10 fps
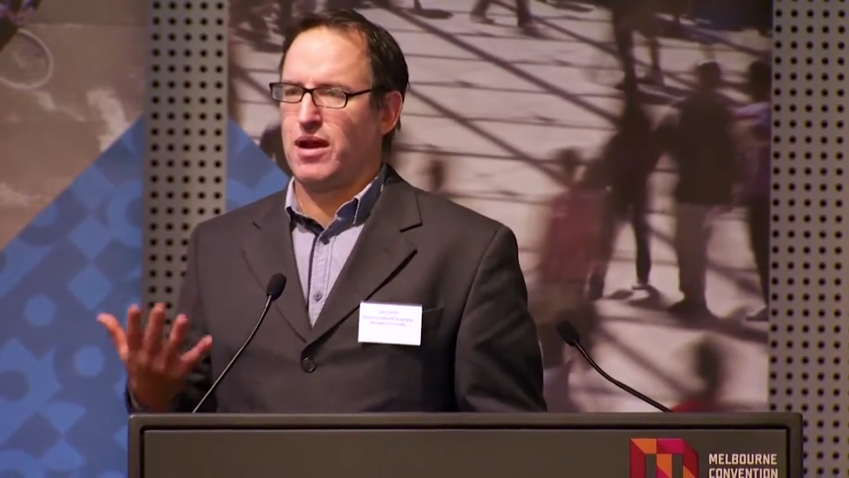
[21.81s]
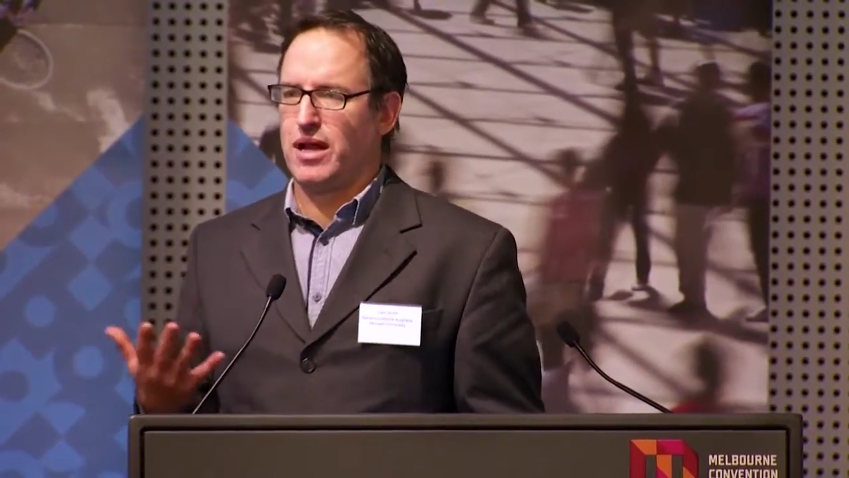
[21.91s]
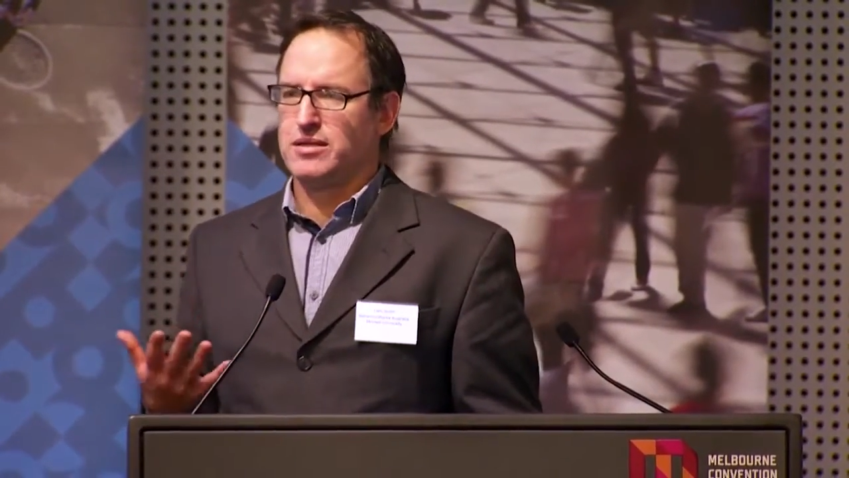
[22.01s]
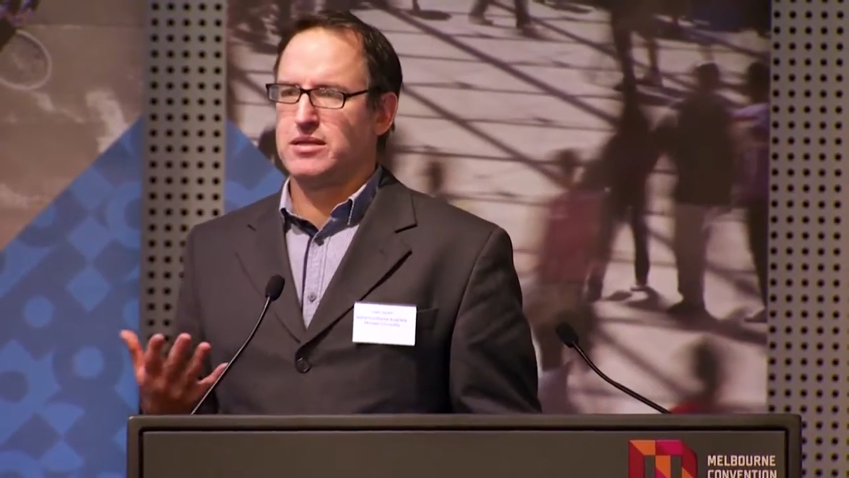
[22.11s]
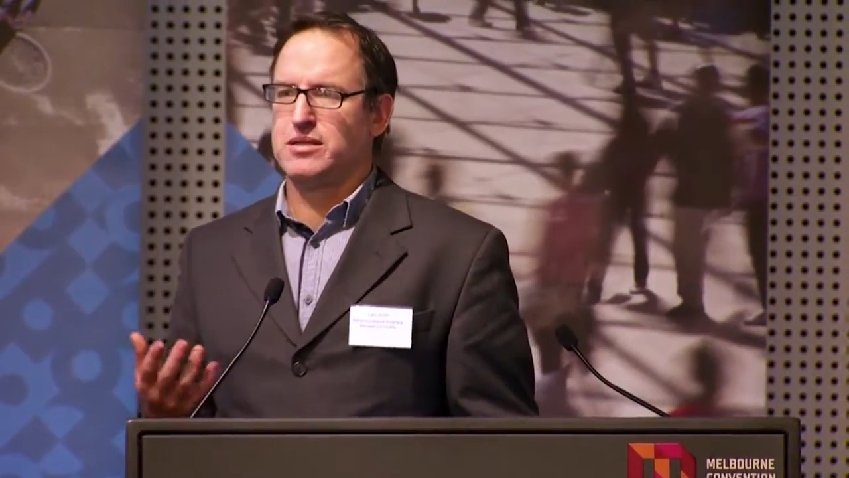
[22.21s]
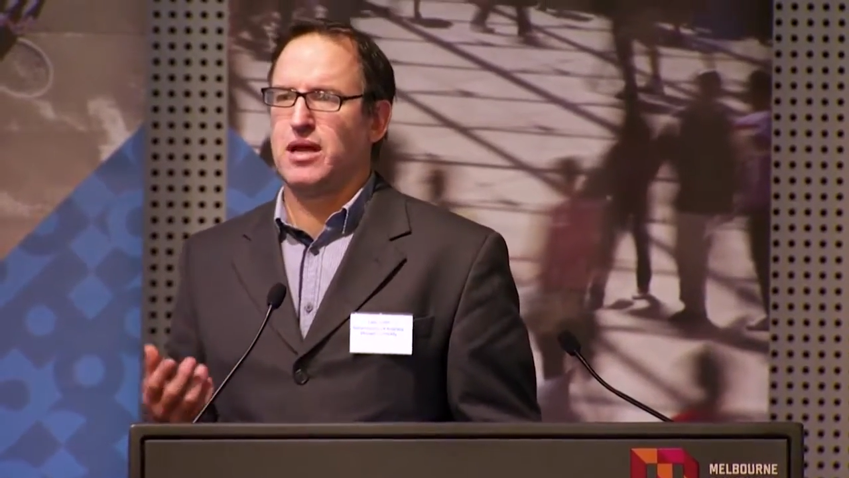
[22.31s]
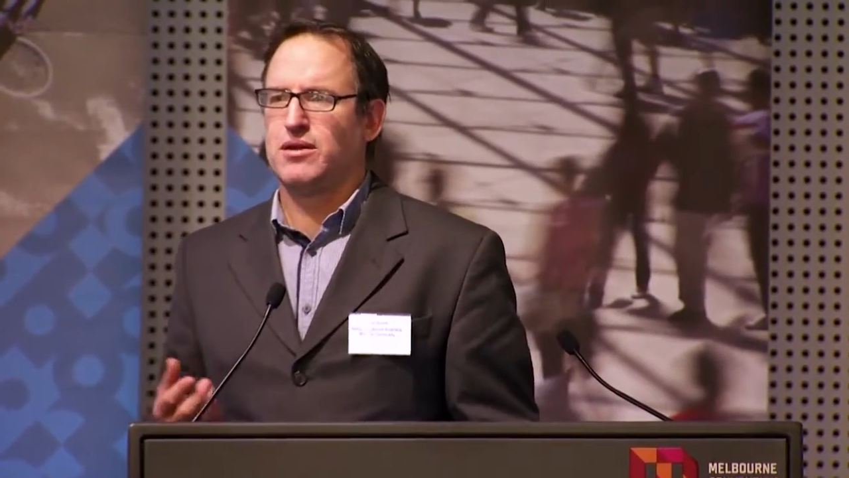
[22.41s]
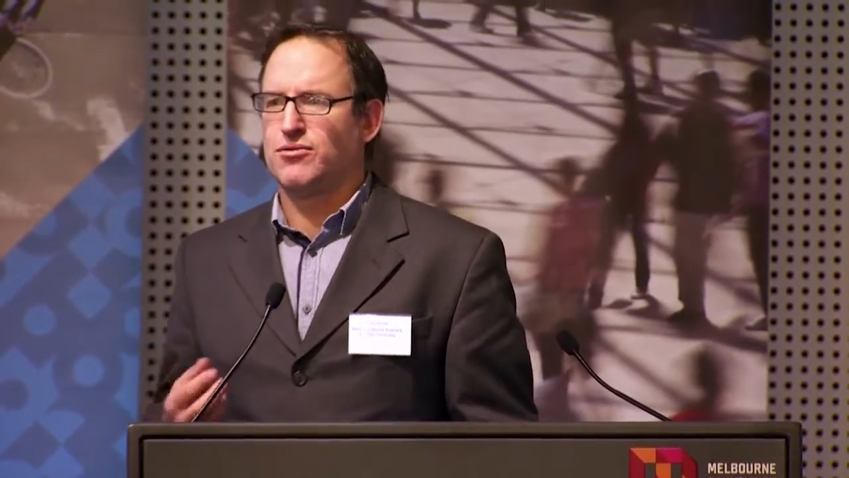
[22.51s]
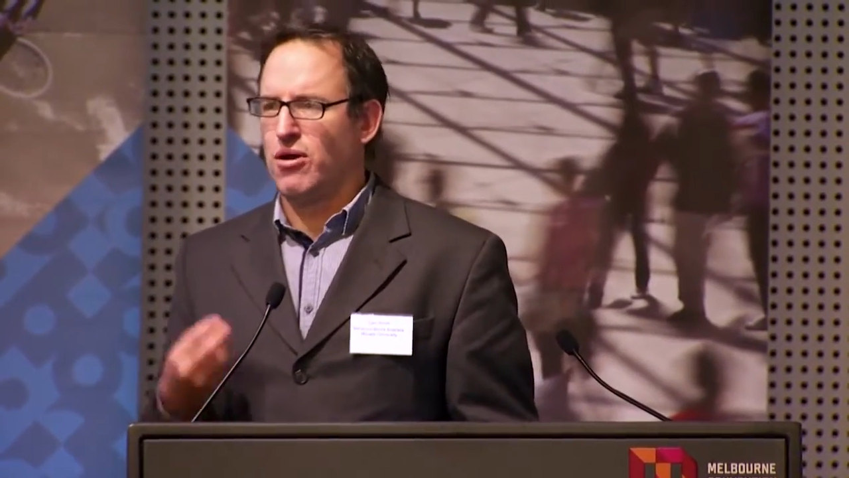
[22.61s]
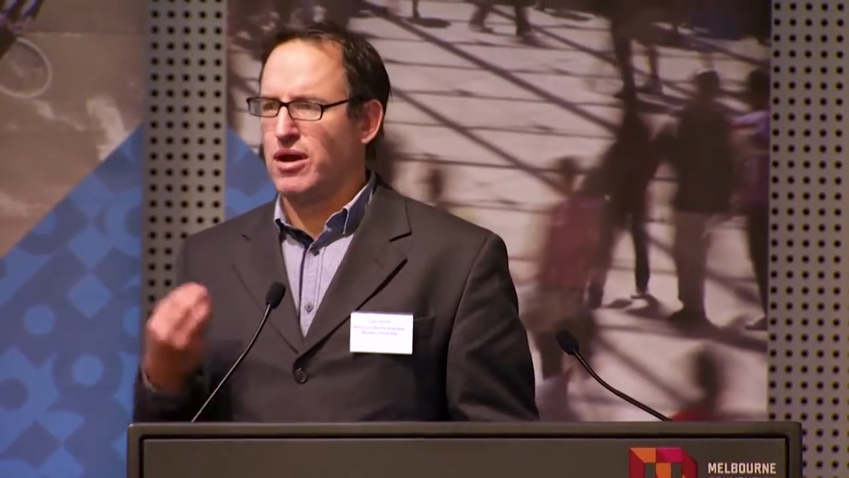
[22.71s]
lenses and
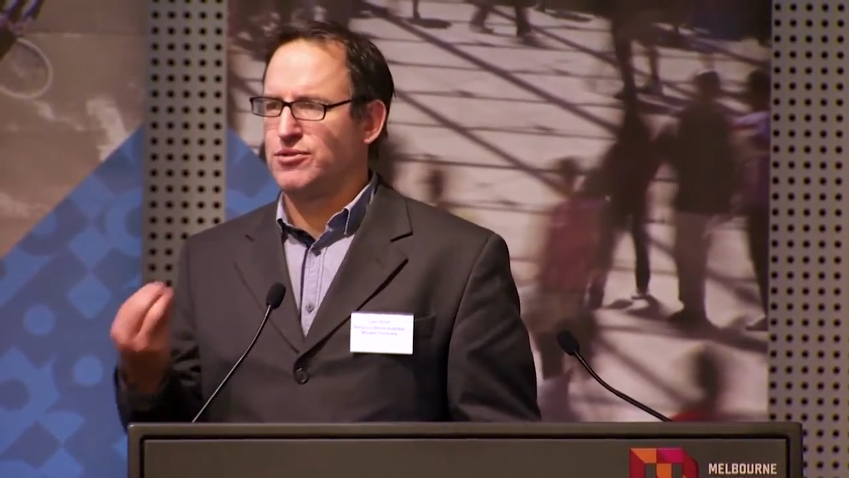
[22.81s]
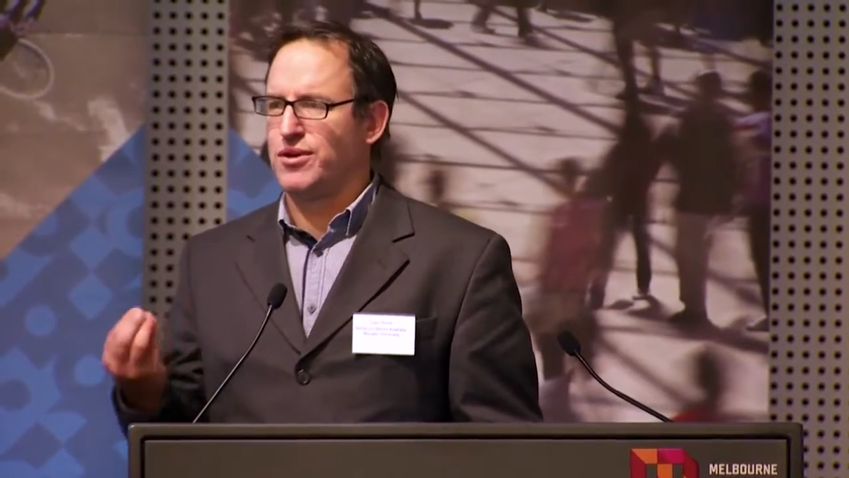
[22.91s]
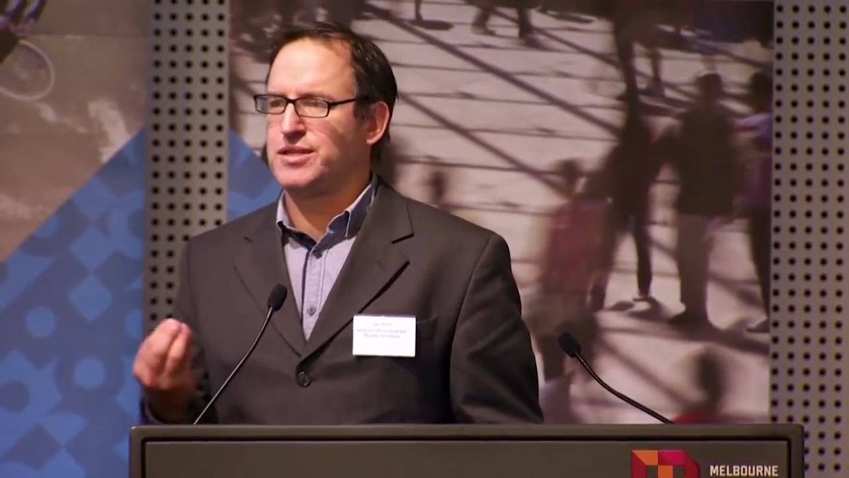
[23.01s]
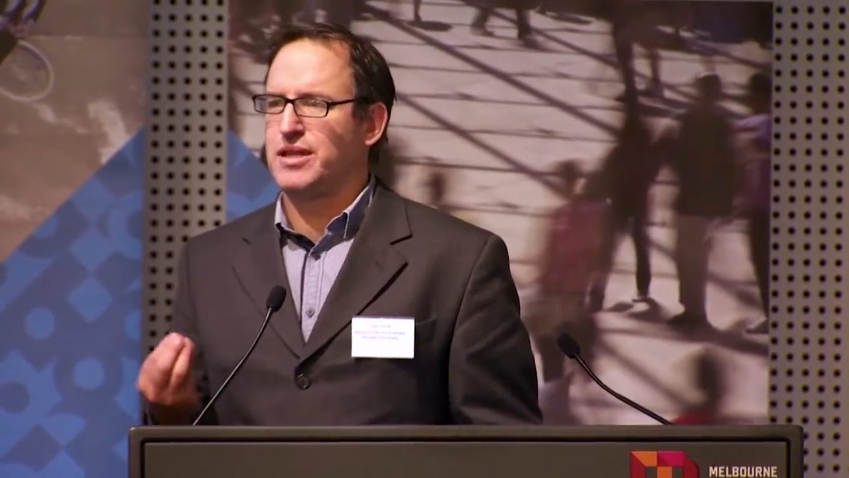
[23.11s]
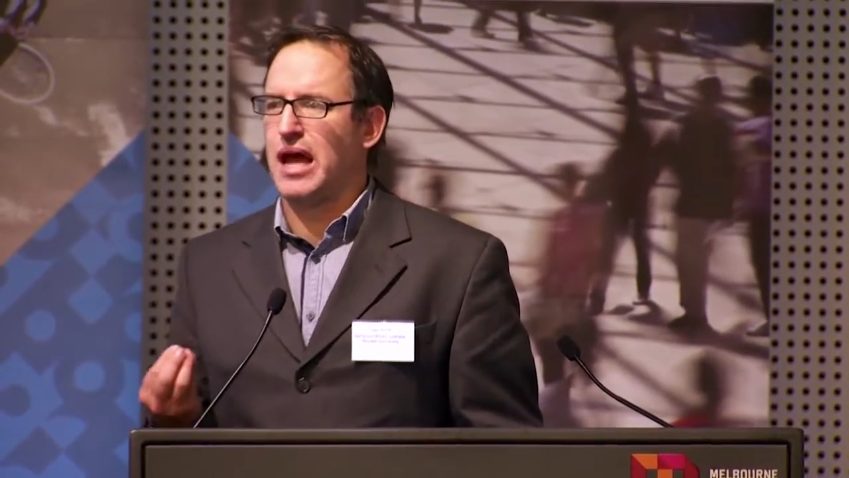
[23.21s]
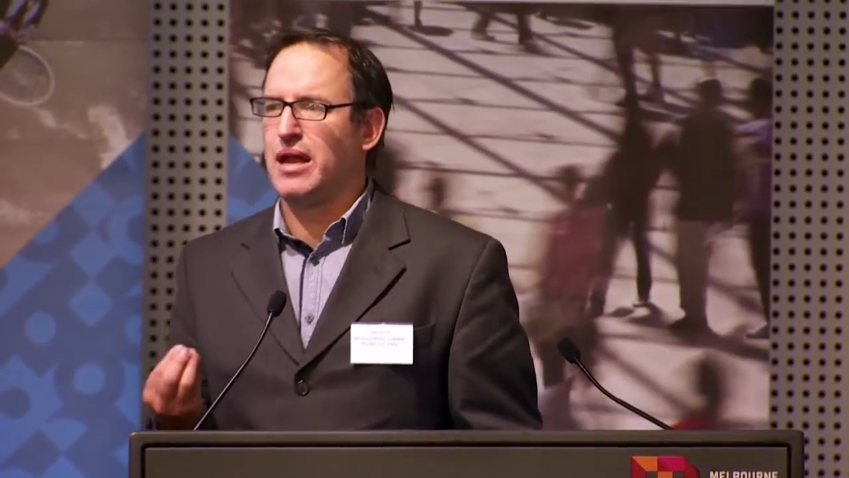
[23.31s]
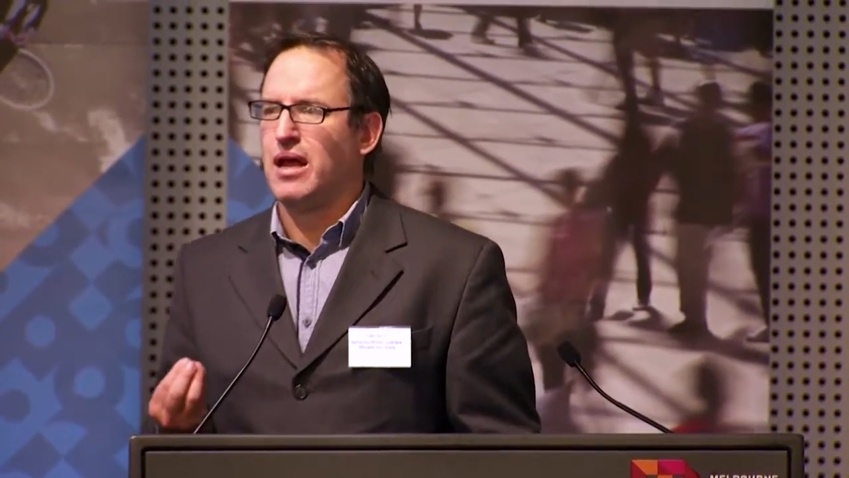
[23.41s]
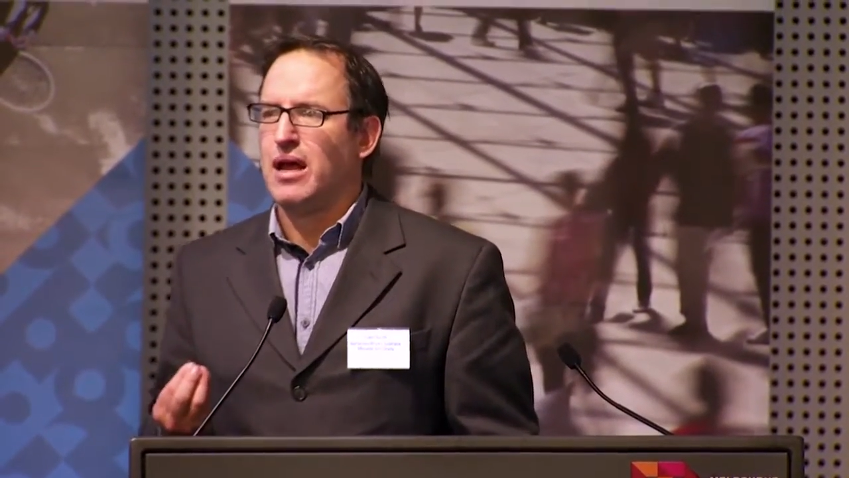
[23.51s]
try and address that